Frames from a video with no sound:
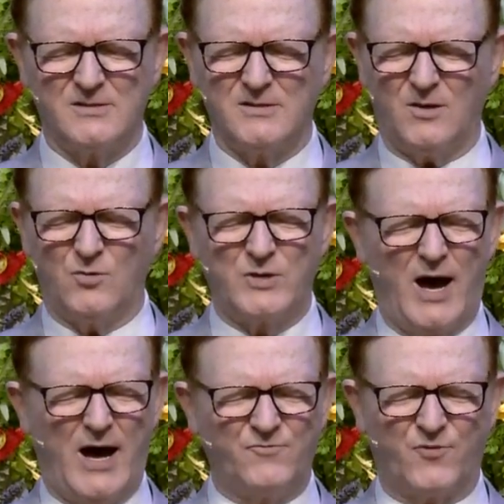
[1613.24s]
Oh
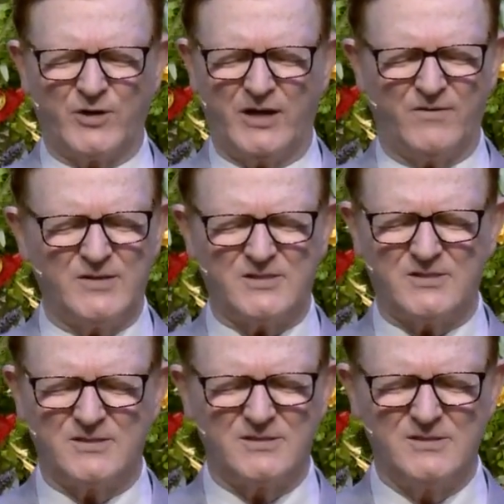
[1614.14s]
God, forgive
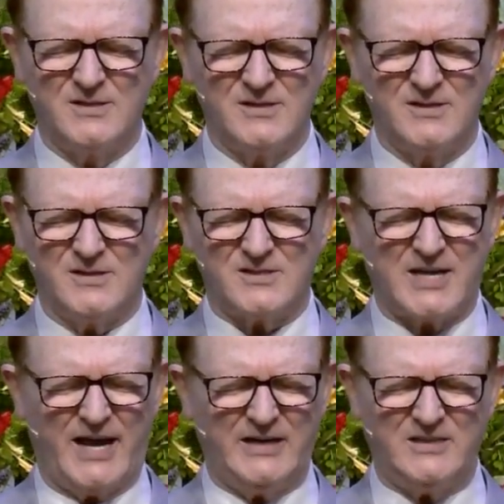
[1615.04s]
us. As
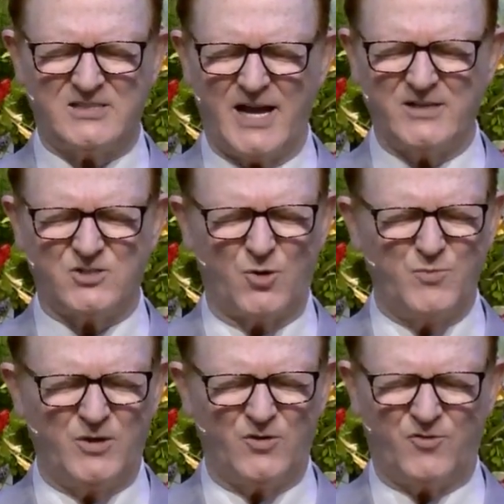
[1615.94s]
Katie sang so
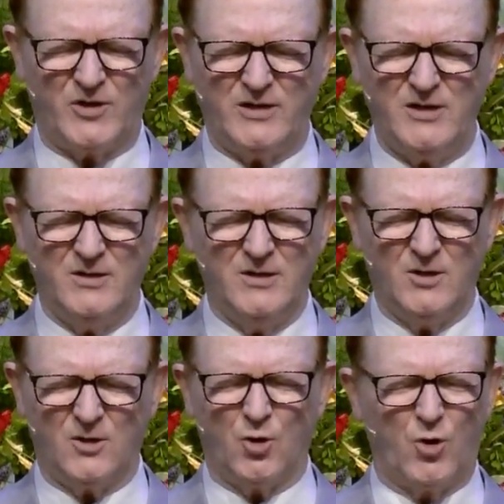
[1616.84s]
beautifully,
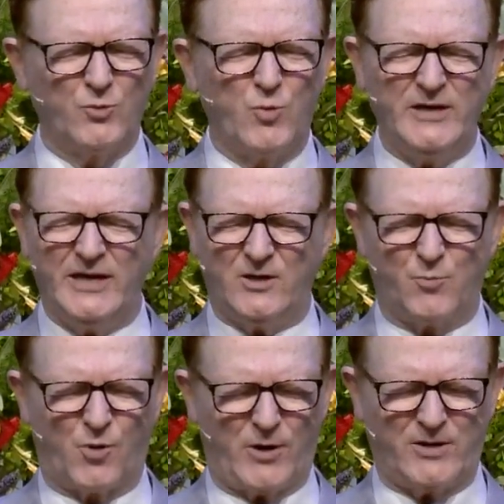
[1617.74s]
Lord, we need a
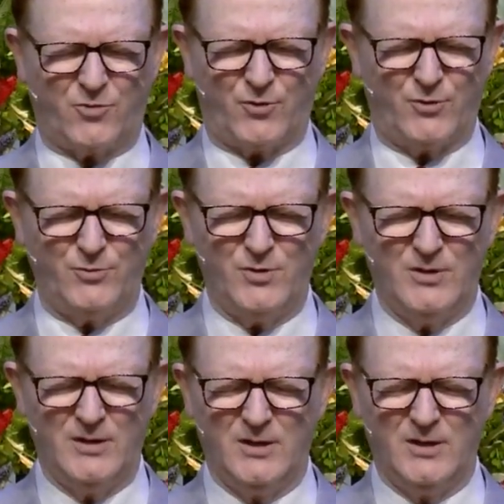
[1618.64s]
breakthrough.